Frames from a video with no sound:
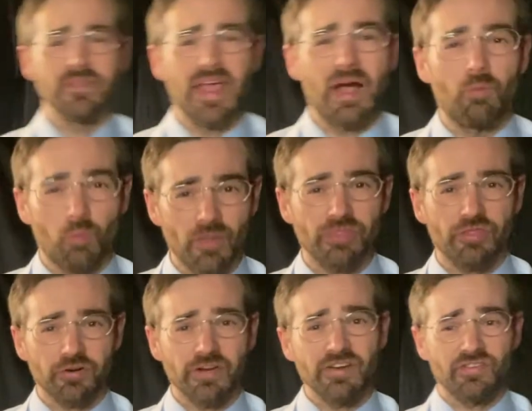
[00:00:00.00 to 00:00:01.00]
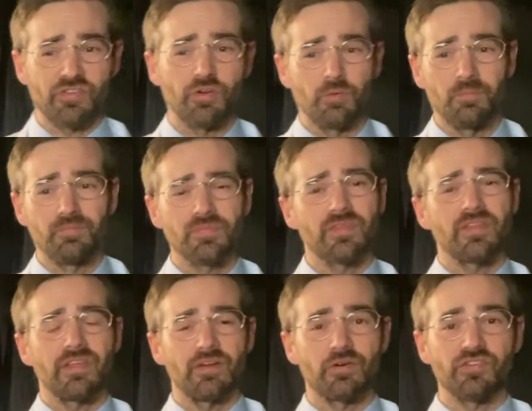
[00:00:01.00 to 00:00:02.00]
at 132.
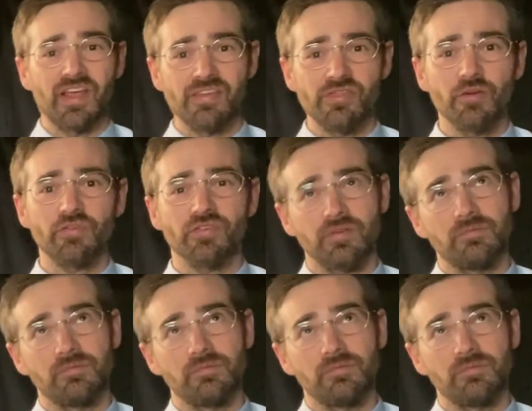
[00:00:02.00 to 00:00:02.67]
Here's eighth notes.